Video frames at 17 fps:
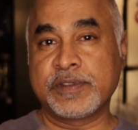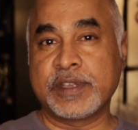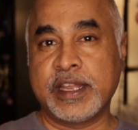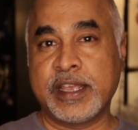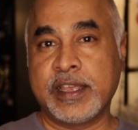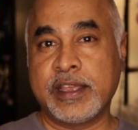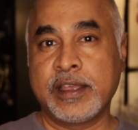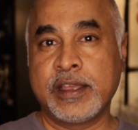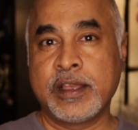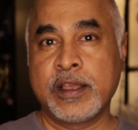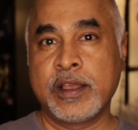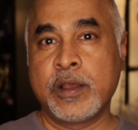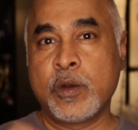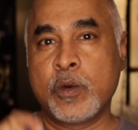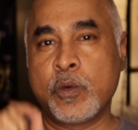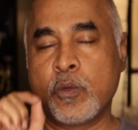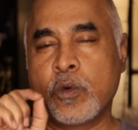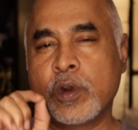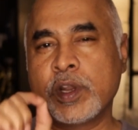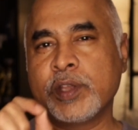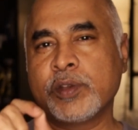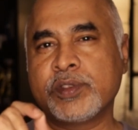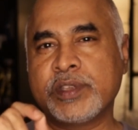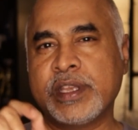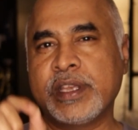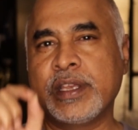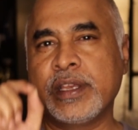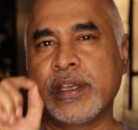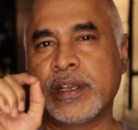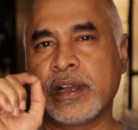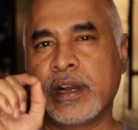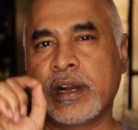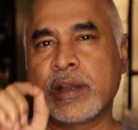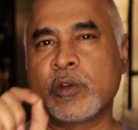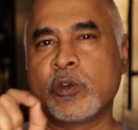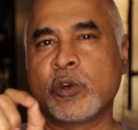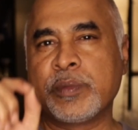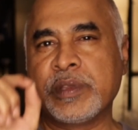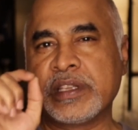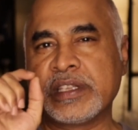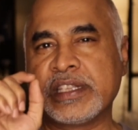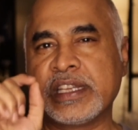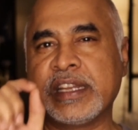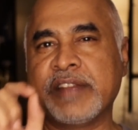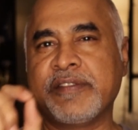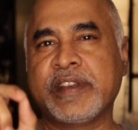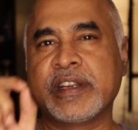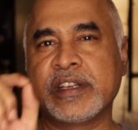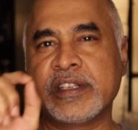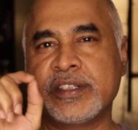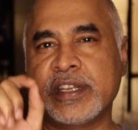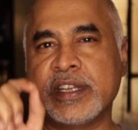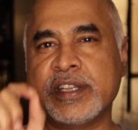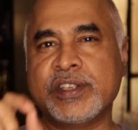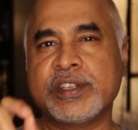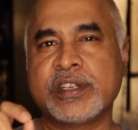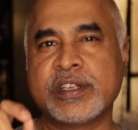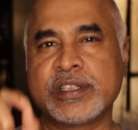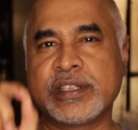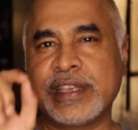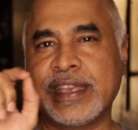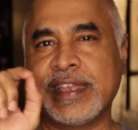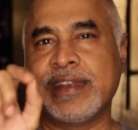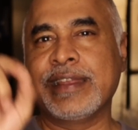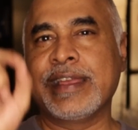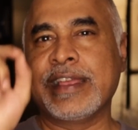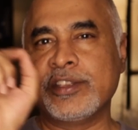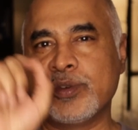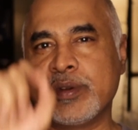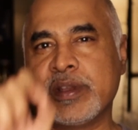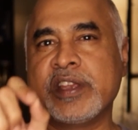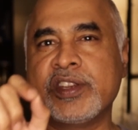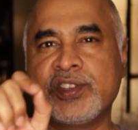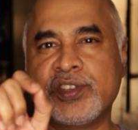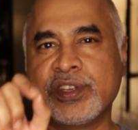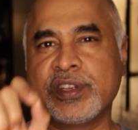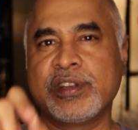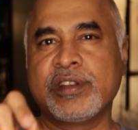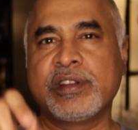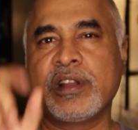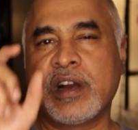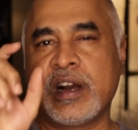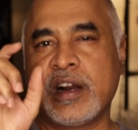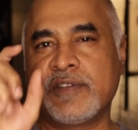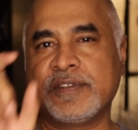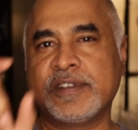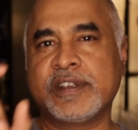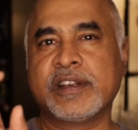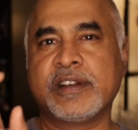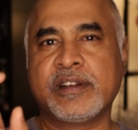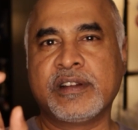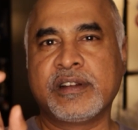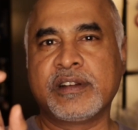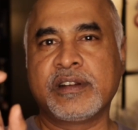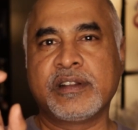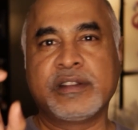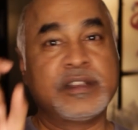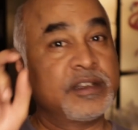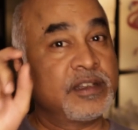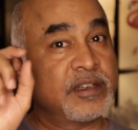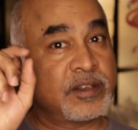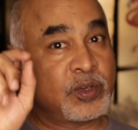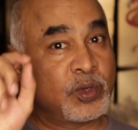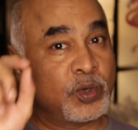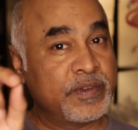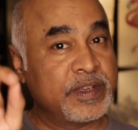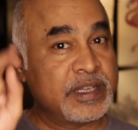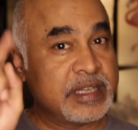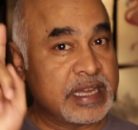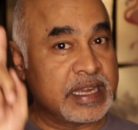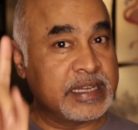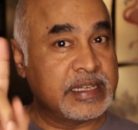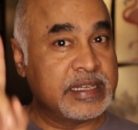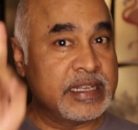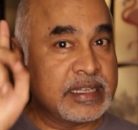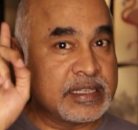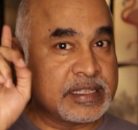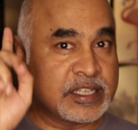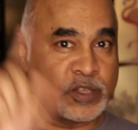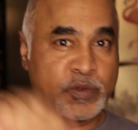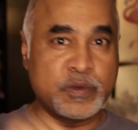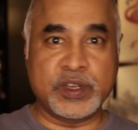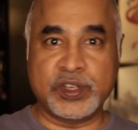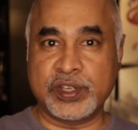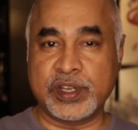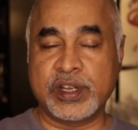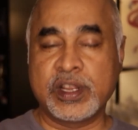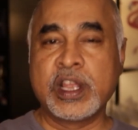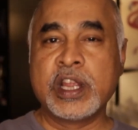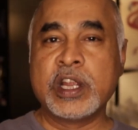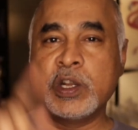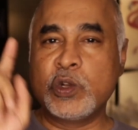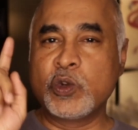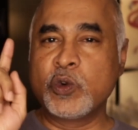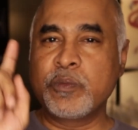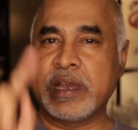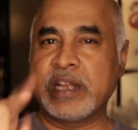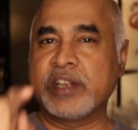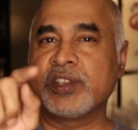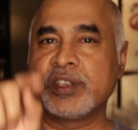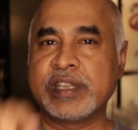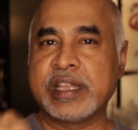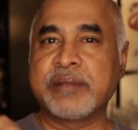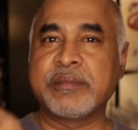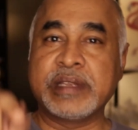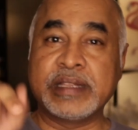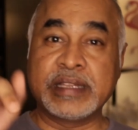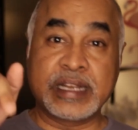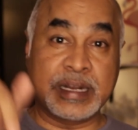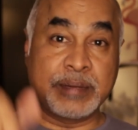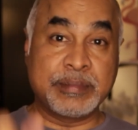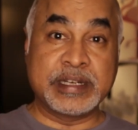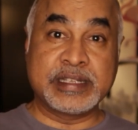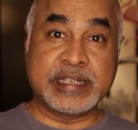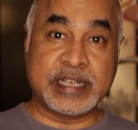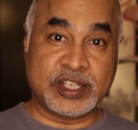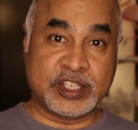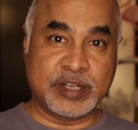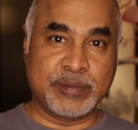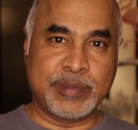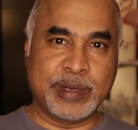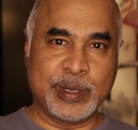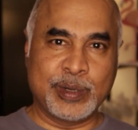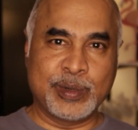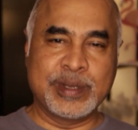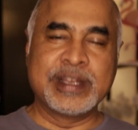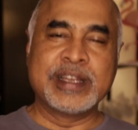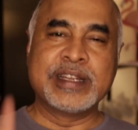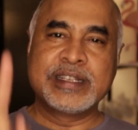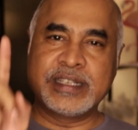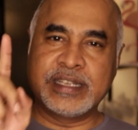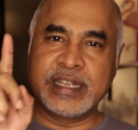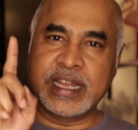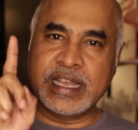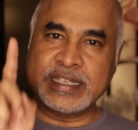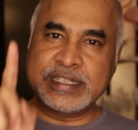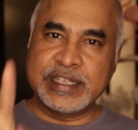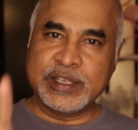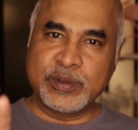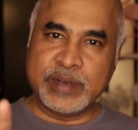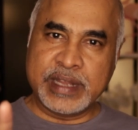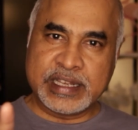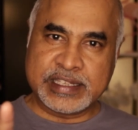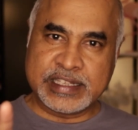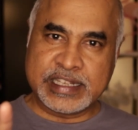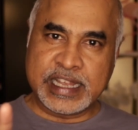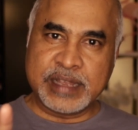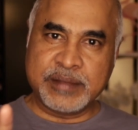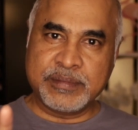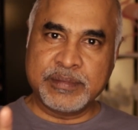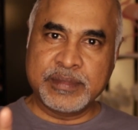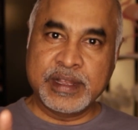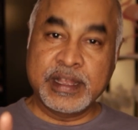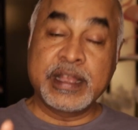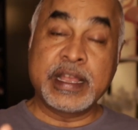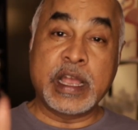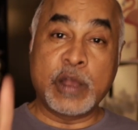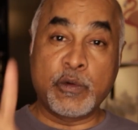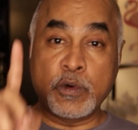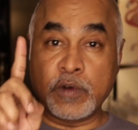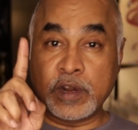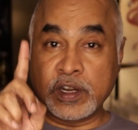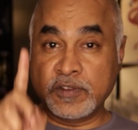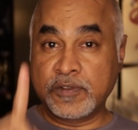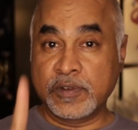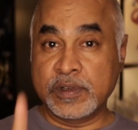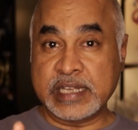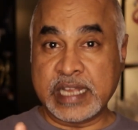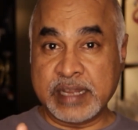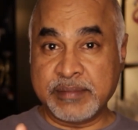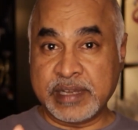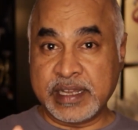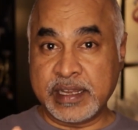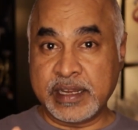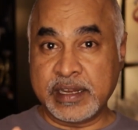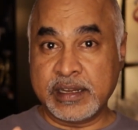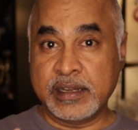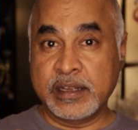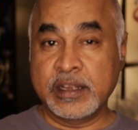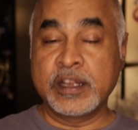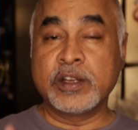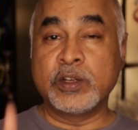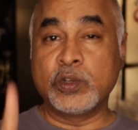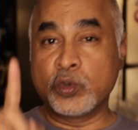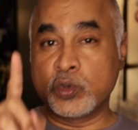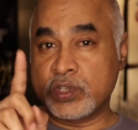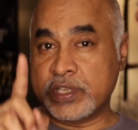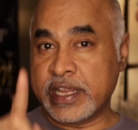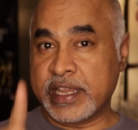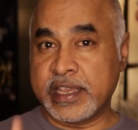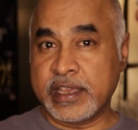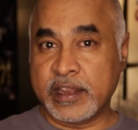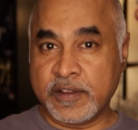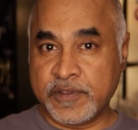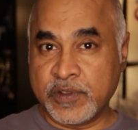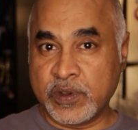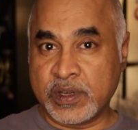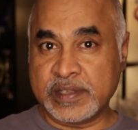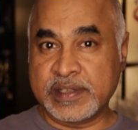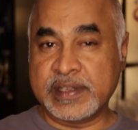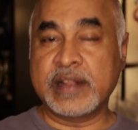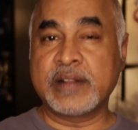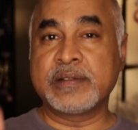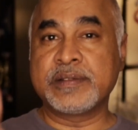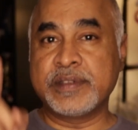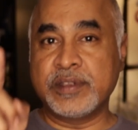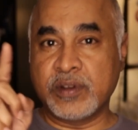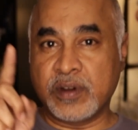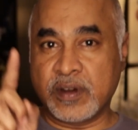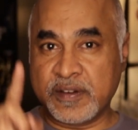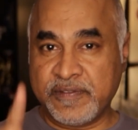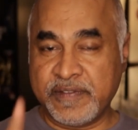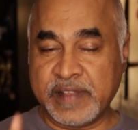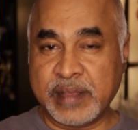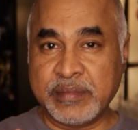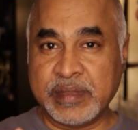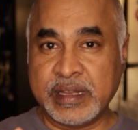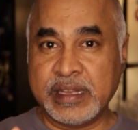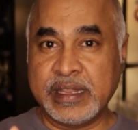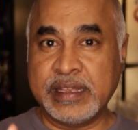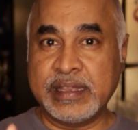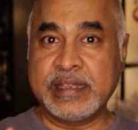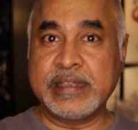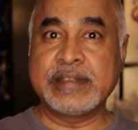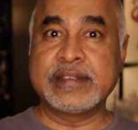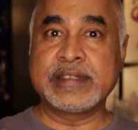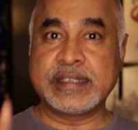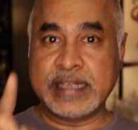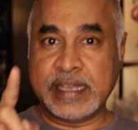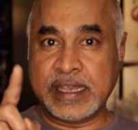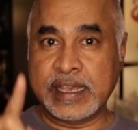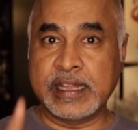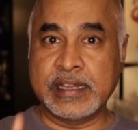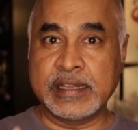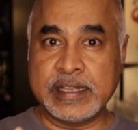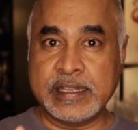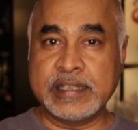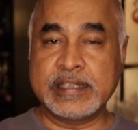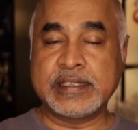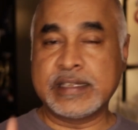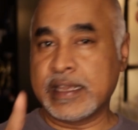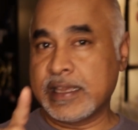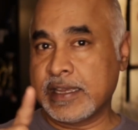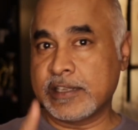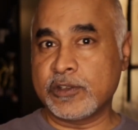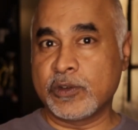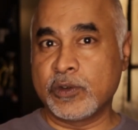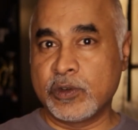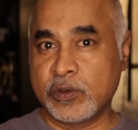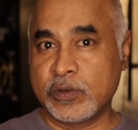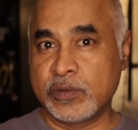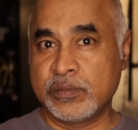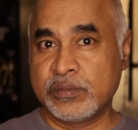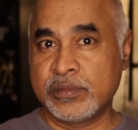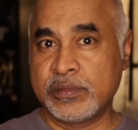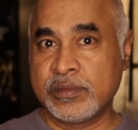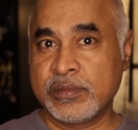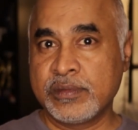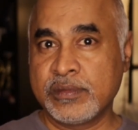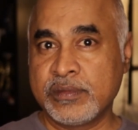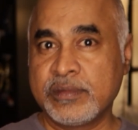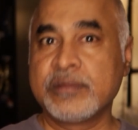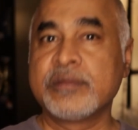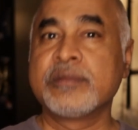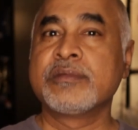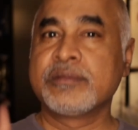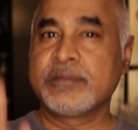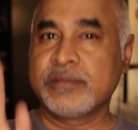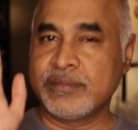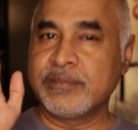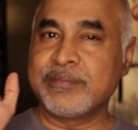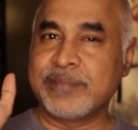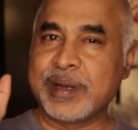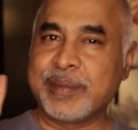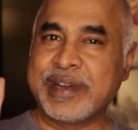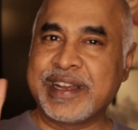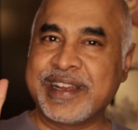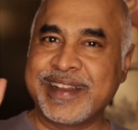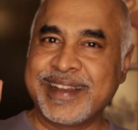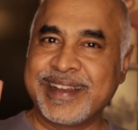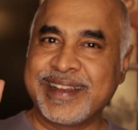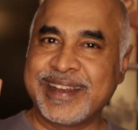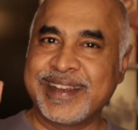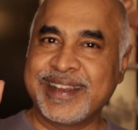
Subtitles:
the day: what do you think are going to be the significant changes in education after the COVID-19 situation? Do mention them in the comment section below. Till I see you next time, have a wonderful time ahead. Do take care of yourselves, your family. Stay healthy, stay at home. Bye-bye.